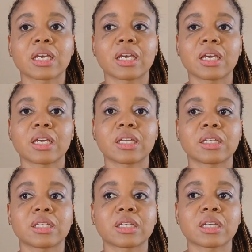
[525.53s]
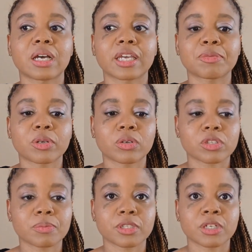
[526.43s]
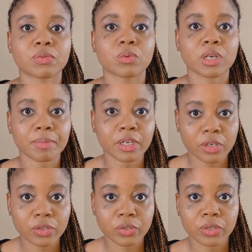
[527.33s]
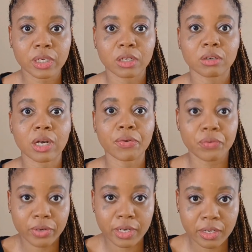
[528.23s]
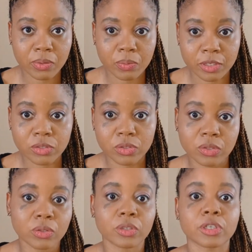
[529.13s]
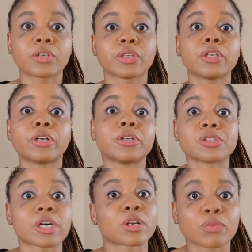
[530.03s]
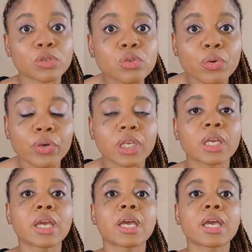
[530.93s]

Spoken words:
And I kept on asking myself, what am I going to do now? I really want to, you know, hear her side of the story.